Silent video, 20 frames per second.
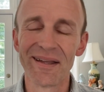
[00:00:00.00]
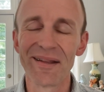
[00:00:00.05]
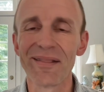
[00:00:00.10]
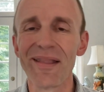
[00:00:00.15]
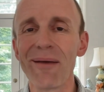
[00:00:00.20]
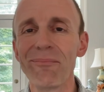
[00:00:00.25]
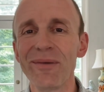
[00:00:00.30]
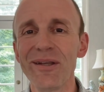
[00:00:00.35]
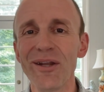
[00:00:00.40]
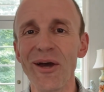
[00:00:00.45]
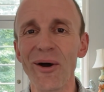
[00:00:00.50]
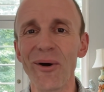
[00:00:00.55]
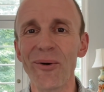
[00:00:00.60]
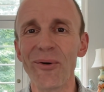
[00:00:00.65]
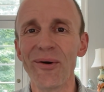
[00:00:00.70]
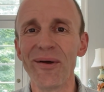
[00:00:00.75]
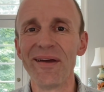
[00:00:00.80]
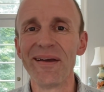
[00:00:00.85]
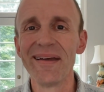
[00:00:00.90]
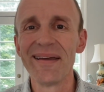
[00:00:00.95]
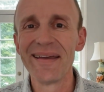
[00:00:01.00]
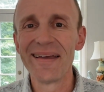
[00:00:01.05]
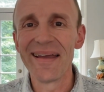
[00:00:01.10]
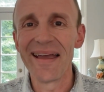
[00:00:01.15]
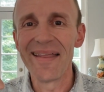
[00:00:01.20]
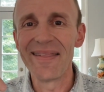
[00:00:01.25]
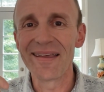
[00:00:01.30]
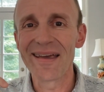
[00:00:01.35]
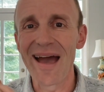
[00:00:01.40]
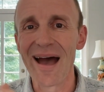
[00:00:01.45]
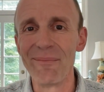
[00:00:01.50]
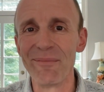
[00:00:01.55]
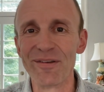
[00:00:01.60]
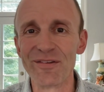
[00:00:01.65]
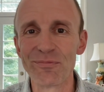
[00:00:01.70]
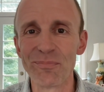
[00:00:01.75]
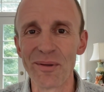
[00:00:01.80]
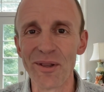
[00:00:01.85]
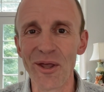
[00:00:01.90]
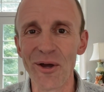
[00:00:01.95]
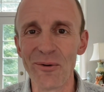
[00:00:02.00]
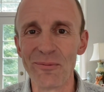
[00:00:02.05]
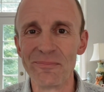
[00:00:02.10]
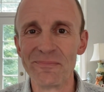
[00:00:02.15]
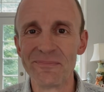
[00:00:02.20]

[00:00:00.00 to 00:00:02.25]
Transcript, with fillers: Let me know in the comments below.